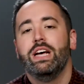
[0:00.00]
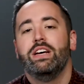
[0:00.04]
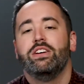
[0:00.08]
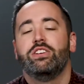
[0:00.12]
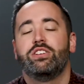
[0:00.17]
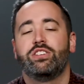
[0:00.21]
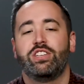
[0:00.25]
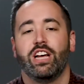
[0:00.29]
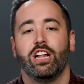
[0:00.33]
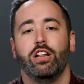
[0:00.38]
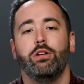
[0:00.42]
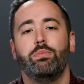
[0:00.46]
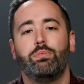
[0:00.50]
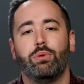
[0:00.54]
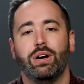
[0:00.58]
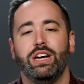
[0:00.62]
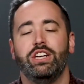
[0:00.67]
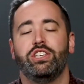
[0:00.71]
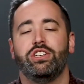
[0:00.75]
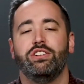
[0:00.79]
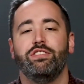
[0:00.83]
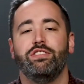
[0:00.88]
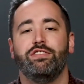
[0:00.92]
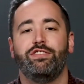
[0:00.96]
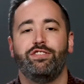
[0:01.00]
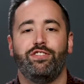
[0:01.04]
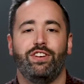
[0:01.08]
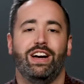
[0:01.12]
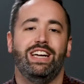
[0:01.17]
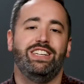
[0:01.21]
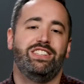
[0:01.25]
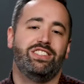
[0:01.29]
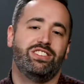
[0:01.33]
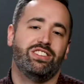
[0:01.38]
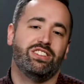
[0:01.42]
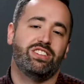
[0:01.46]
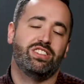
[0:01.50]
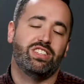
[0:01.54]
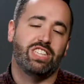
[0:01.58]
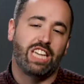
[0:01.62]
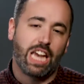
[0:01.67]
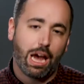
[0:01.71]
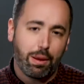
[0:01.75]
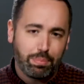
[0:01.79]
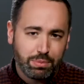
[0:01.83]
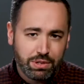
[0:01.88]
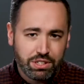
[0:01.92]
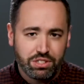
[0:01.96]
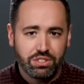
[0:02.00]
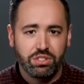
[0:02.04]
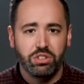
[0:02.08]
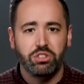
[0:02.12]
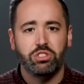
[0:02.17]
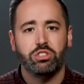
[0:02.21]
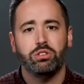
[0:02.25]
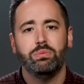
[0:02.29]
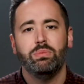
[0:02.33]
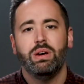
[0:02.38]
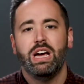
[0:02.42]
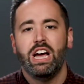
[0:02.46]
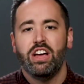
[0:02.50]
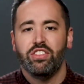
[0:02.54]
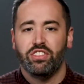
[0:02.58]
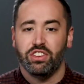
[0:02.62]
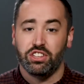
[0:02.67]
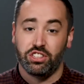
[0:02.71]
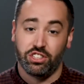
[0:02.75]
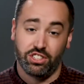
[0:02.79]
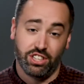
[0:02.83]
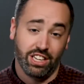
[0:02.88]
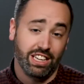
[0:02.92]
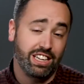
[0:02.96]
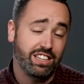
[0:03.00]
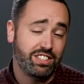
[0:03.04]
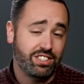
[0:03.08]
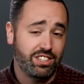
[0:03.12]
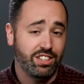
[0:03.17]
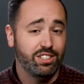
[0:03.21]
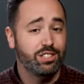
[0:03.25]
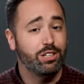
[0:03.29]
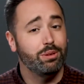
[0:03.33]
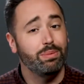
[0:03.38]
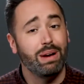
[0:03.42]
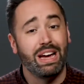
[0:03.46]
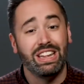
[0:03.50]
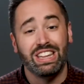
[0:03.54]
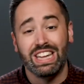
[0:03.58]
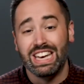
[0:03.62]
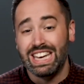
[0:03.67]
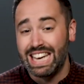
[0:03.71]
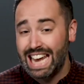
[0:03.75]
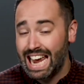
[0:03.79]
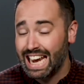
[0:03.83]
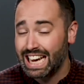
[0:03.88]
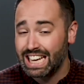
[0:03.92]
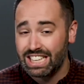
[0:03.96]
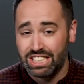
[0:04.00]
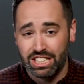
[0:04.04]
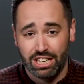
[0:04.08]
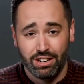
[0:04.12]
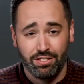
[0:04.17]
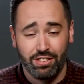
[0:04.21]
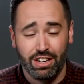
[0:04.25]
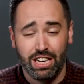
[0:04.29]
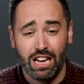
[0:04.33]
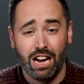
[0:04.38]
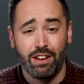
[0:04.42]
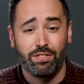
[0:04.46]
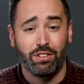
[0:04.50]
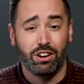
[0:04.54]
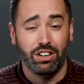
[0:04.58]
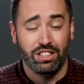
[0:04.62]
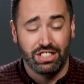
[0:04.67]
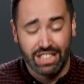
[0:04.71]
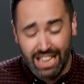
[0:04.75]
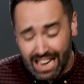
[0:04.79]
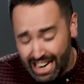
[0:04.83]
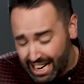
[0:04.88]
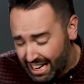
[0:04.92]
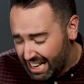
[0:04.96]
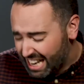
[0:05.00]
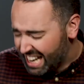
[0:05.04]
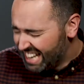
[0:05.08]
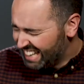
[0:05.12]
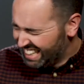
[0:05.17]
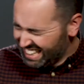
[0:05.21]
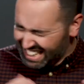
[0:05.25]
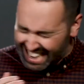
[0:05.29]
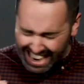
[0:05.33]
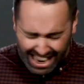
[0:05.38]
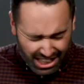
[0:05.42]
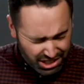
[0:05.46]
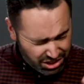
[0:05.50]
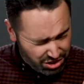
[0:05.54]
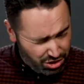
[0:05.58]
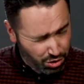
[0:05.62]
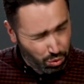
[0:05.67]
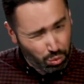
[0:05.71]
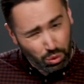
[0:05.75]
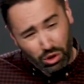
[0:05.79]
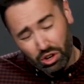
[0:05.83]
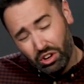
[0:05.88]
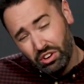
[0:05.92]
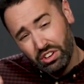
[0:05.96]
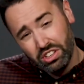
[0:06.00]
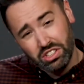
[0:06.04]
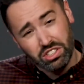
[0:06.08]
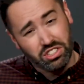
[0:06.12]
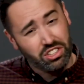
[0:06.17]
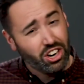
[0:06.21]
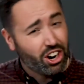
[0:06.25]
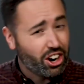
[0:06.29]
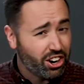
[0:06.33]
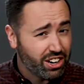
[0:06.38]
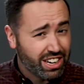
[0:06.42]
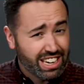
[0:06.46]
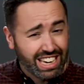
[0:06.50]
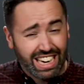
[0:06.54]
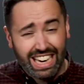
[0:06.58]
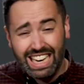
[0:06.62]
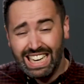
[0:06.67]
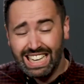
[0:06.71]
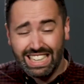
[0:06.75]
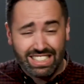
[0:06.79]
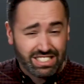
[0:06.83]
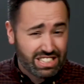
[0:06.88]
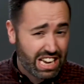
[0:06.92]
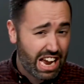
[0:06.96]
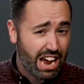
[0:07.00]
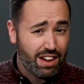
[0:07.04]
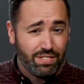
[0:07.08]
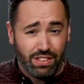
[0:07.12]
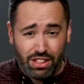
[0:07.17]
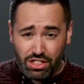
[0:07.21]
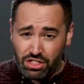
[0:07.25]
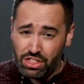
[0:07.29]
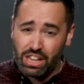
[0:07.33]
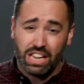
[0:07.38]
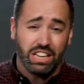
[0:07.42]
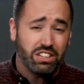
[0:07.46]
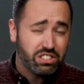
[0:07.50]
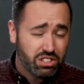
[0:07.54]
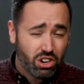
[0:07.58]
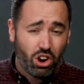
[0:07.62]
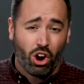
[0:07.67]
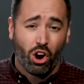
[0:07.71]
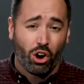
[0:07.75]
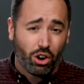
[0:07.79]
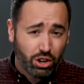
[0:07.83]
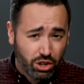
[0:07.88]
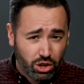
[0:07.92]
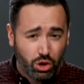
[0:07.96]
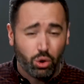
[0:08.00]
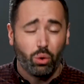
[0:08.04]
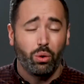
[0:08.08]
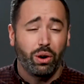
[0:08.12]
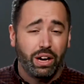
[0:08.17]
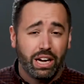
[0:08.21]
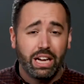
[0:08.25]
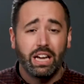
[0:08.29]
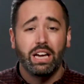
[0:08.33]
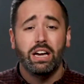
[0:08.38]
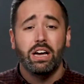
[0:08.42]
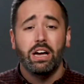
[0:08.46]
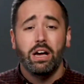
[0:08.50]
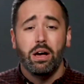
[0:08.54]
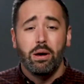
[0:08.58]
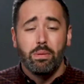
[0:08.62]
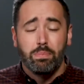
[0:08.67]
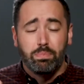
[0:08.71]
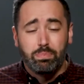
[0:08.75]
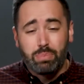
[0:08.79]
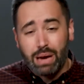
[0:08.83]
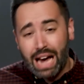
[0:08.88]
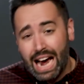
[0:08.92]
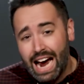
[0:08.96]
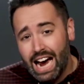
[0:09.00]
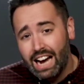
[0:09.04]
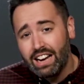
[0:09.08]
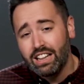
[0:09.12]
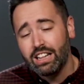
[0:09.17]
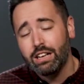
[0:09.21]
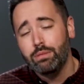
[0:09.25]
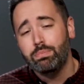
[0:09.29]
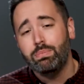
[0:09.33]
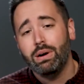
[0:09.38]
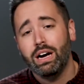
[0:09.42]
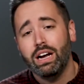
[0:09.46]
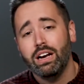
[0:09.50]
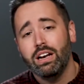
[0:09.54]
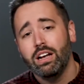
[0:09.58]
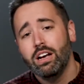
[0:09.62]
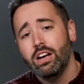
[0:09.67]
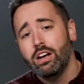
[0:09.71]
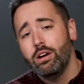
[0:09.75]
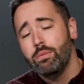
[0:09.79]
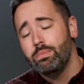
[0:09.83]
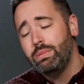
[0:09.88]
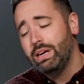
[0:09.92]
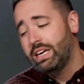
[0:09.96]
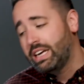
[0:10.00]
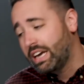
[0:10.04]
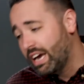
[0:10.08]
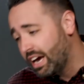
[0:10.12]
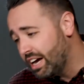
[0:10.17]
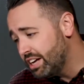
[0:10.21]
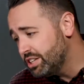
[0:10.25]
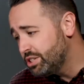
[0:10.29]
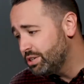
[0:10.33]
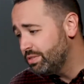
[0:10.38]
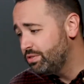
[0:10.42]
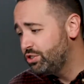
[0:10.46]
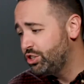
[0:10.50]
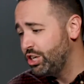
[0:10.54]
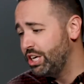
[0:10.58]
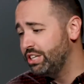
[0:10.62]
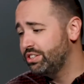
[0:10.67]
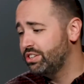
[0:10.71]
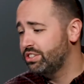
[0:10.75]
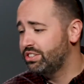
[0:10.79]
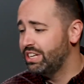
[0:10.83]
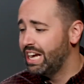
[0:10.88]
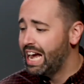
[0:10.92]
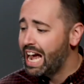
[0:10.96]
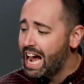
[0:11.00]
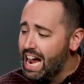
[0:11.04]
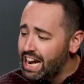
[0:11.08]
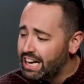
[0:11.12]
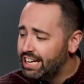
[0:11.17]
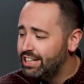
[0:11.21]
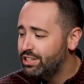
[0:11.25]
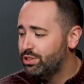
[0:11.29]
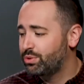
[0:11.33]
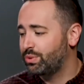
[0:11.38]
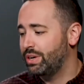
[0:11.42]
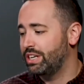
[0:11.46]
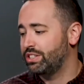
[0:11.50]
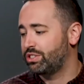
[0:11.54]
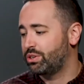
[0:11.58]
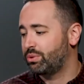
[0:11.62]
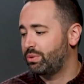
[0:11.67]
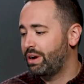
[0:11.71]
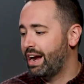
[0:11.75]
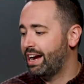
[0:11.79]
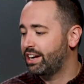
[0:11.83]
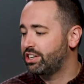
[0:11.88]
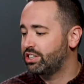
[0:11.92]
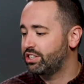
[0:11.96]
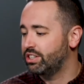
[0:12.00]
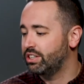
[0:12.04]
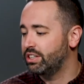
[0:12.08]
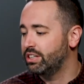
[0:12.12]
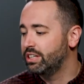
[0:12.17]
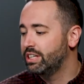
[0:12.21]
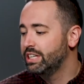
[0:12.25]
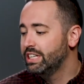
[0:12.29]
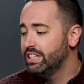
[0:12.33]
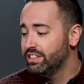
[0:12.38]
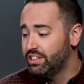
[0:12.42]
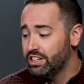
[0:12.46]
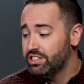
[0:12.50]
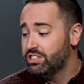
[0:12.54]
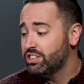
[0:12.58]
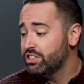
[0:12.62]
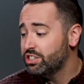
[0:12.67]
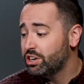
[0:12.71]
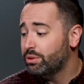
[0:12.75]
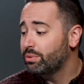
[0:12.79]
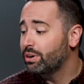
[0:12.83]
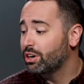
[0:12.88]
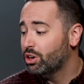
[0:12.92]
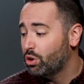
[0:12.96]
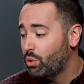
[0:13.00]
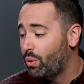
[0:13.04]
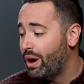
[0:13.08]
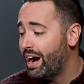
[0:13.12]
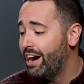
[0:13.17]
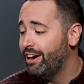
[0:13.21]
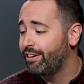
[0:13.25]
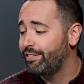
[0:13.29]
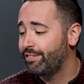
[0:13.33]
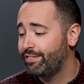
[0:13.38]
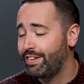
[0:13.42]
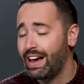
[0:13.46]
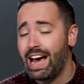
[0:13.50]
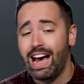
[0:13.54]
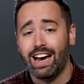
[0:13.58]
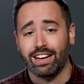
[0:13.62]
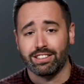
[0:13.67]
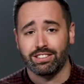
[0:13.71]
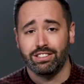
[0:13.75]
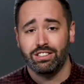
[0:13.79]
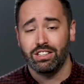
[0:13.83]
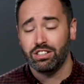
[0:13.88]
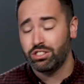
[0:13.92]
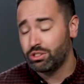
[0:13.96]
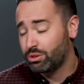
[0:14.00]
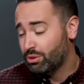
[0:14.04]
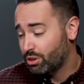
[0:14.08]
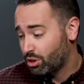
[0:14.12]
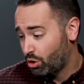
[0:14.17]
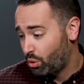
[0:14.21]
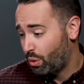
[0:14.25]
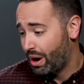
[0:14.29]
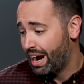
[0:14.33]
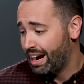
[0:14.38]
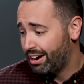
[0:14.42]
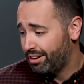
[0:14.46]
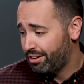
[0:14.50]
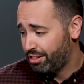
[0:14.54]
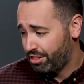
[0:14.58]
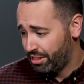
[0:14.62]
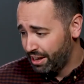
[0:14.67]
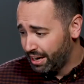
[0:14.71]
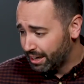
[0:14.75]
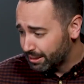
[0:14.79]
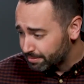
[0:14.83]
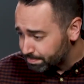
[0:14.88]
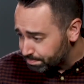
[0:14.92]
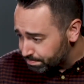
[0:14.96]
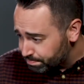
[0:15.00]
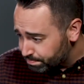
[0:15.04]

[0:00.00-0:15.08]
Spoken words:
Celebration fights the skepticism, the cynicism, and the negativity of our day. Yes, the world is dark. It is heavy. Things are going badly, but because of Jesus and his resurrection, this is a required fact. This is a required thing.